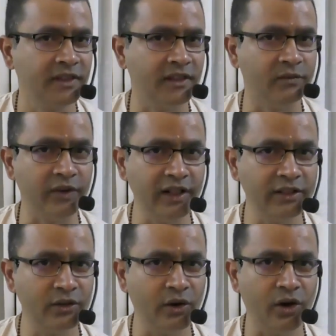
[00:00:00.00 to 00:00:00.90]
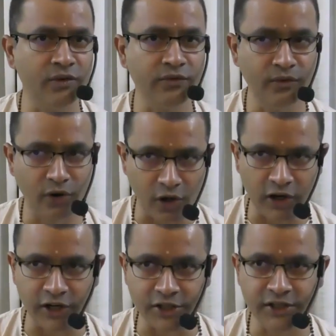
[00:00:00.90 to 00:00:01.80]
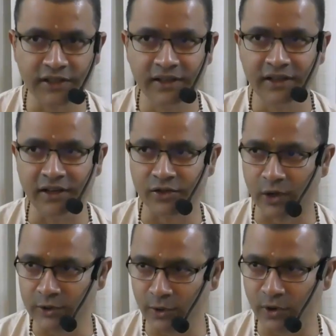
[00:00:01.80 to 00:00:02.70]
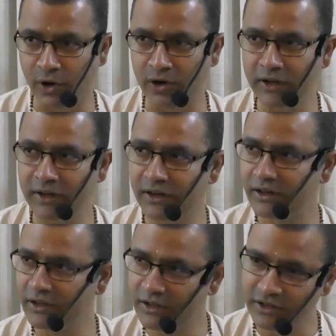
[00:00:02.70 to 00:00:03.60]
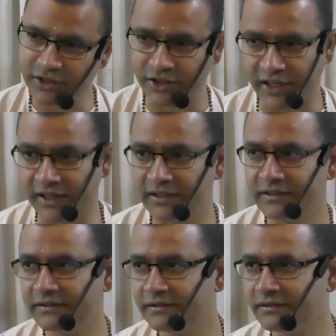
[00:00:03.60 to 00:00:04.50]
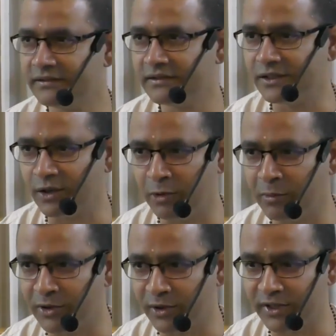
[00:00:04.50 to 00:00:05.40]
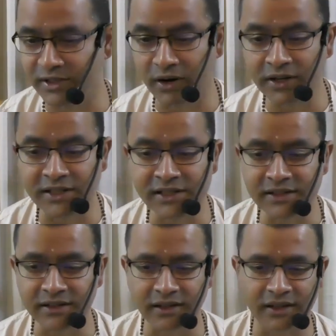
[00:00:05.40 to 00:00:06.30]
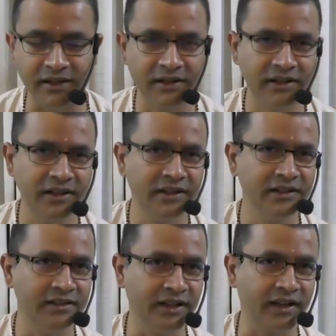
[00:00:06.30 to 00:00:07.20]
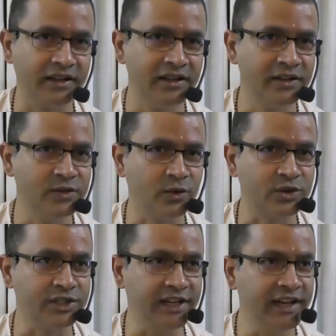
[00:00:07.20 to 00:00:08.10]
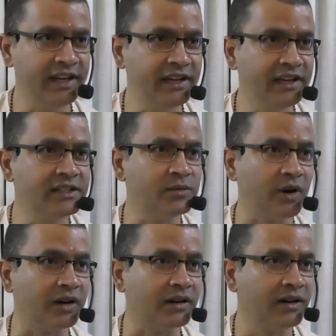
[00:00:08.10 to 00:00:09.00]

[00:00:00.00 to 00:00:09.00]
The wealth of knowledge is also called Shri. Remember, so it's not just a thing. So Shri is what?